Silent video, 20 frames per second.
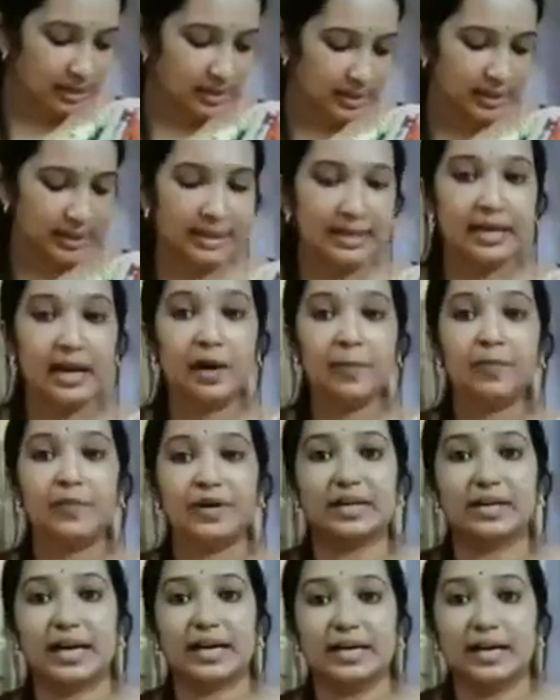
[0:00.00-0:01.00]
The deer
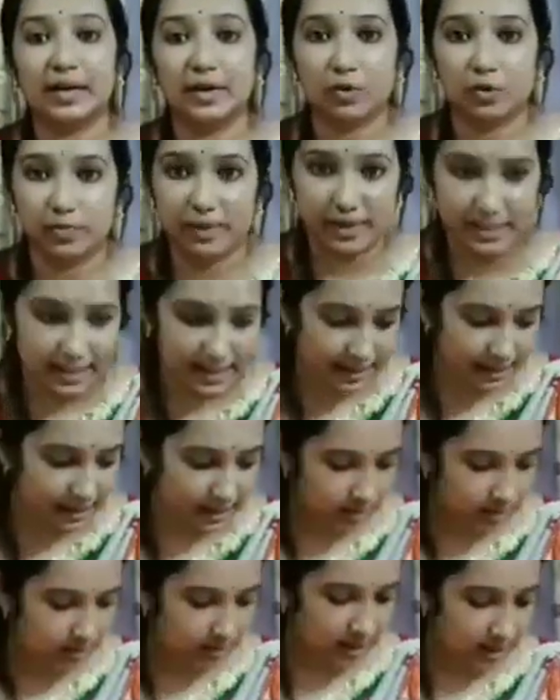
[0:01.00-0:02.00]
pretended to be dead,
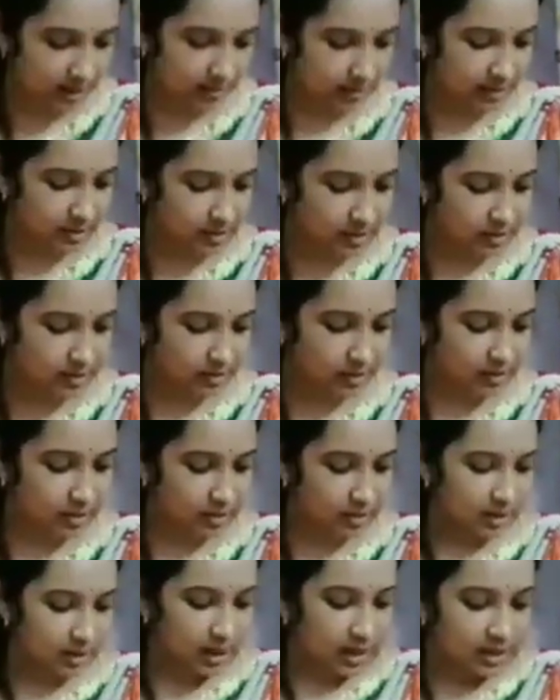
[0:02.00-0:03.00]
that means.
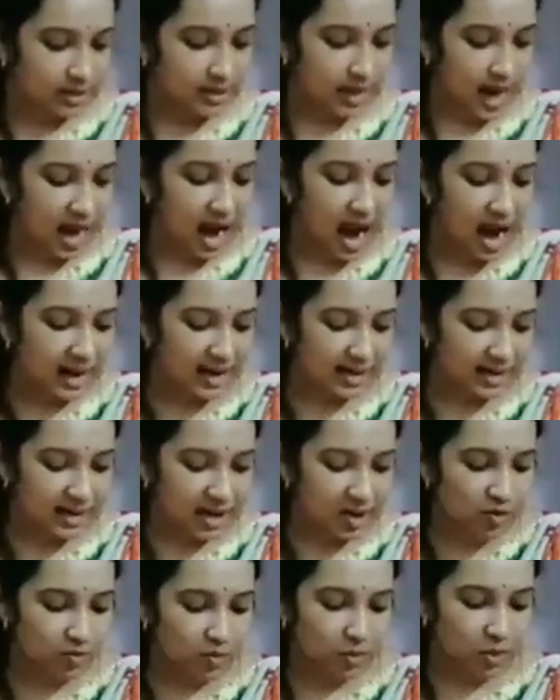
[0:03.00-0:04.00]
The
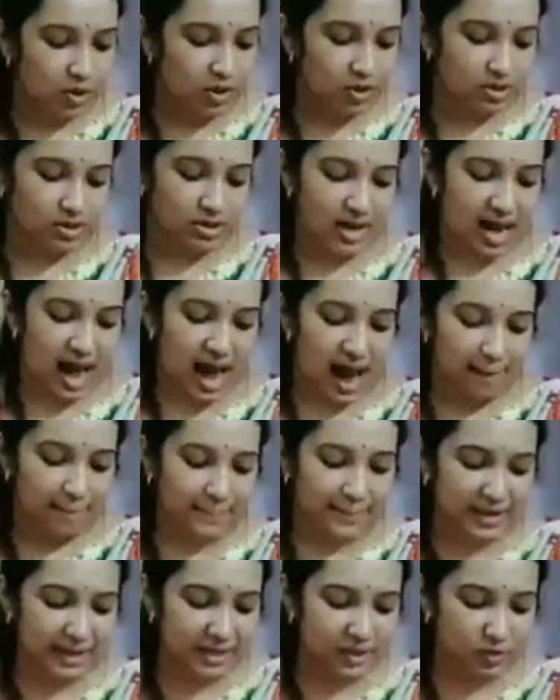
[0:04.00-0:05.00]
hunter was
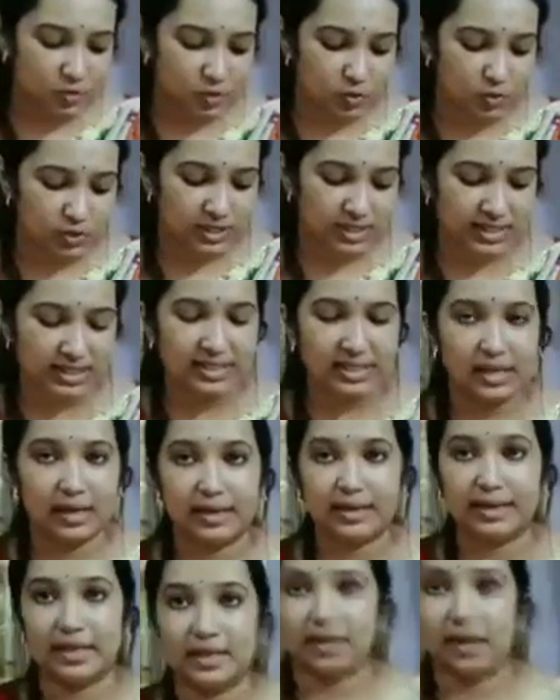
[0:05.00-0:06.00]
happy to see
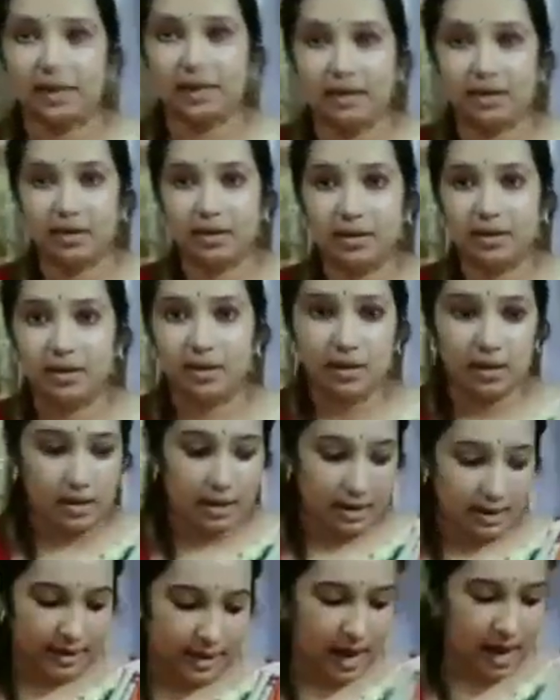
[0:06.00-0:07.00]
the deer.
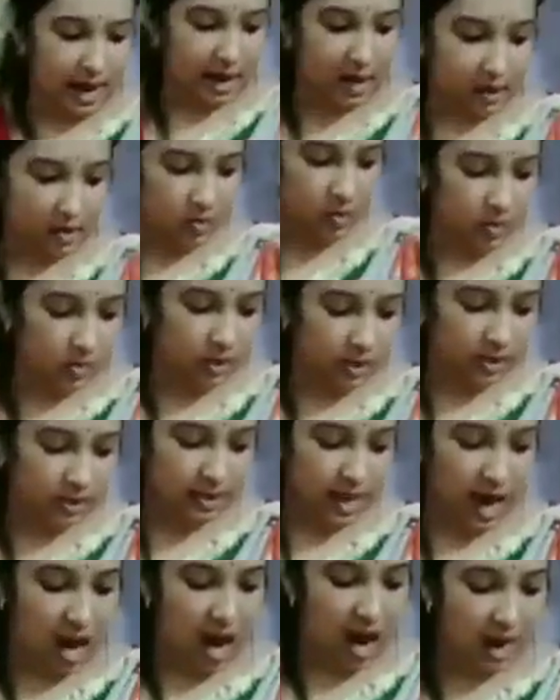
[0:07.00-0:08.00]
Now,
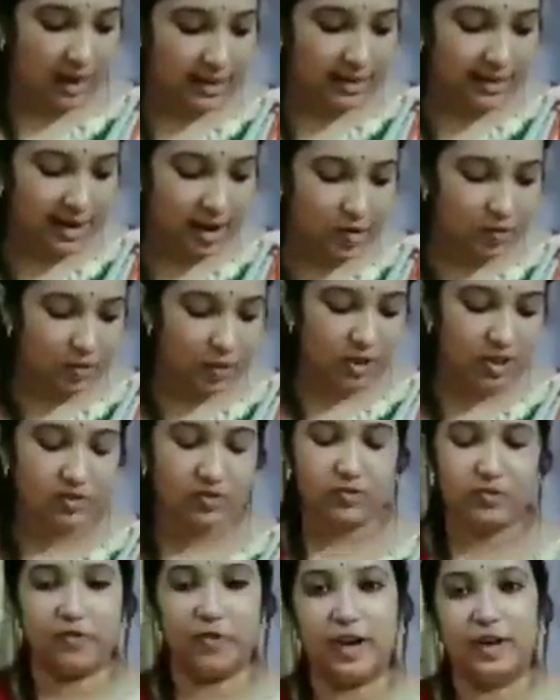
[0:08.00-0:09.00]
the hunter
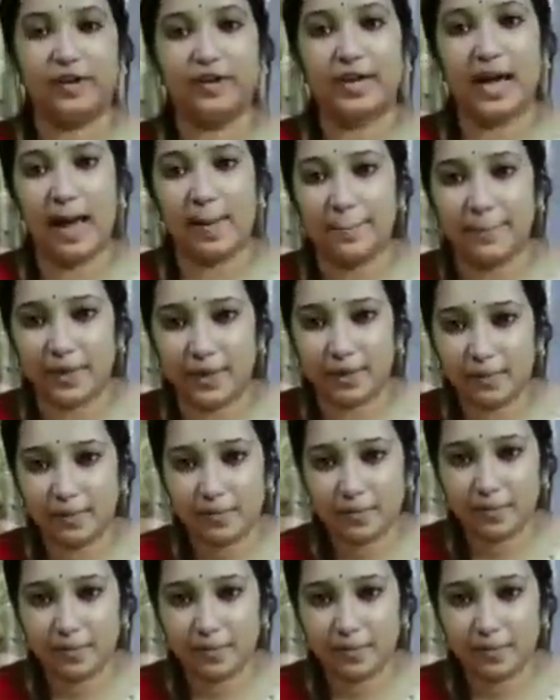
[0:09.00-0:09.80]
was very happy.